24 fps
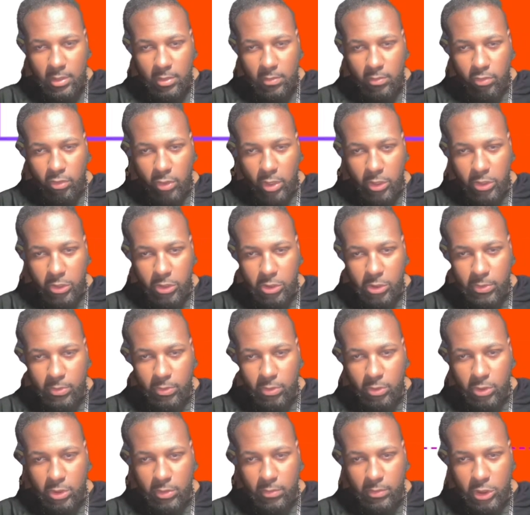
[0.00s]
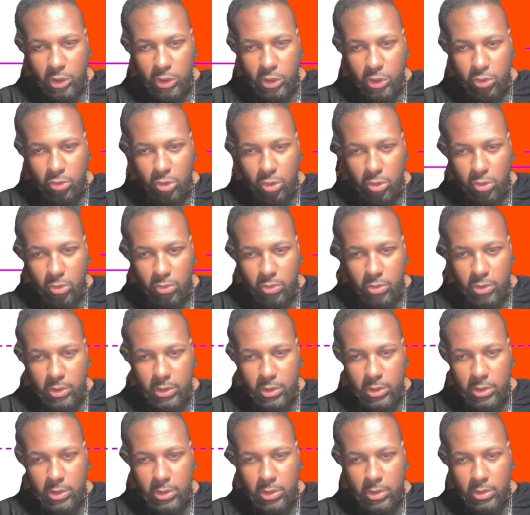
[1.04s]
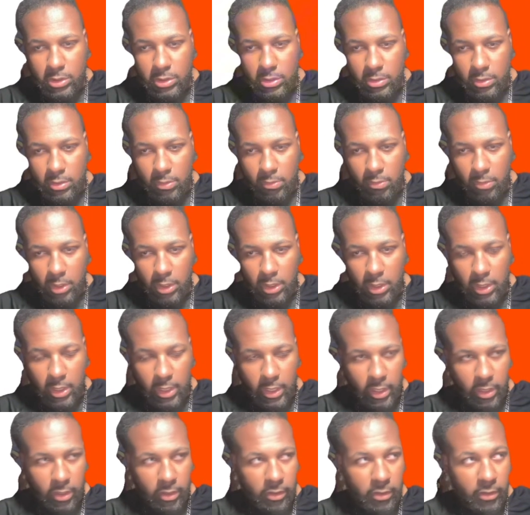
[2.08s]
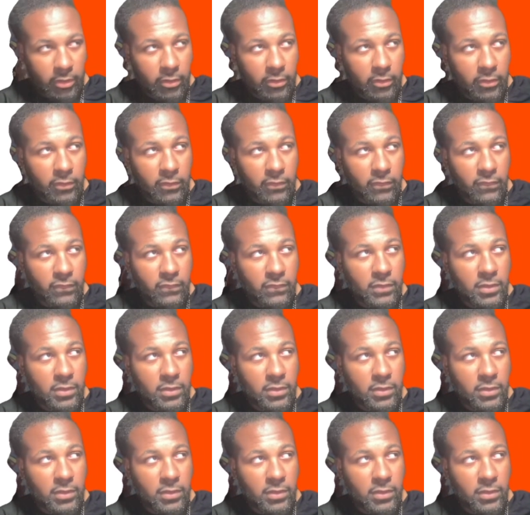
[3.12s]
Broncos for Demetrios. We have